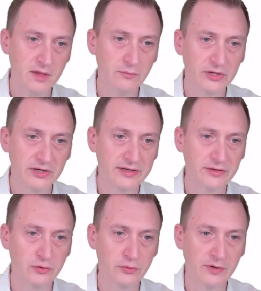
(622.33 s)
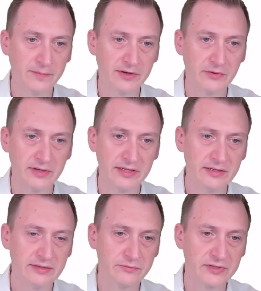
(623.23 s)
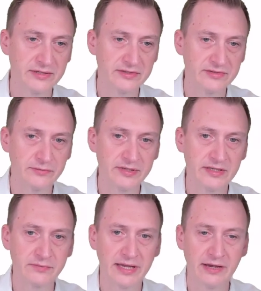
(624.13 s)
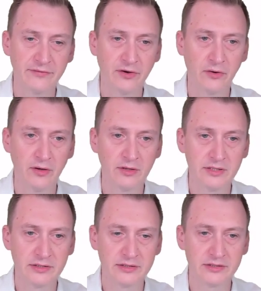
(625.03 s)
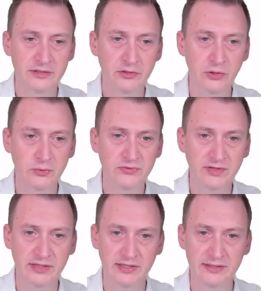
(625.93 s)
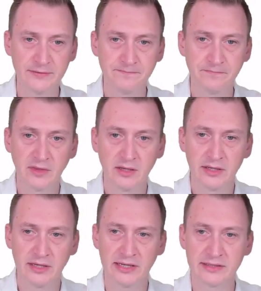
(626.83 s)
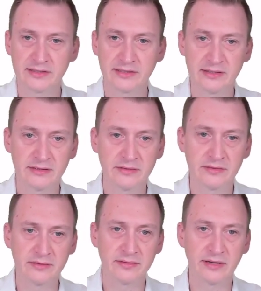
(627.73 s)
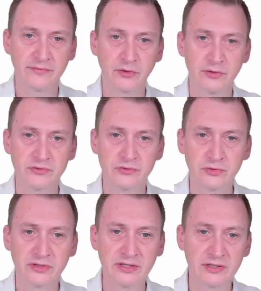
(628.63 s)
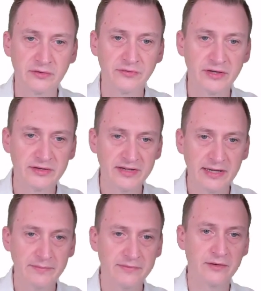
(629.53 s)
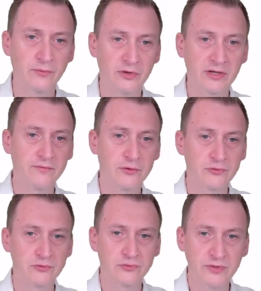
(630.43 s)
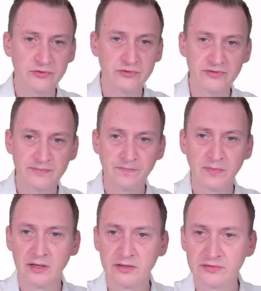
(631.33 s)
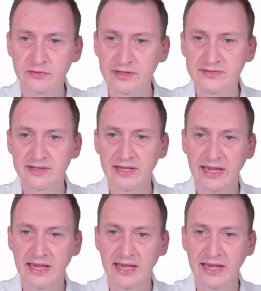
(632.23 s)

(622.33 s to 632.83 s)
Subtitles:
we get to open up down here and we see we have our host here. And I've gone to the configure tab, networking virtual switches. So let's say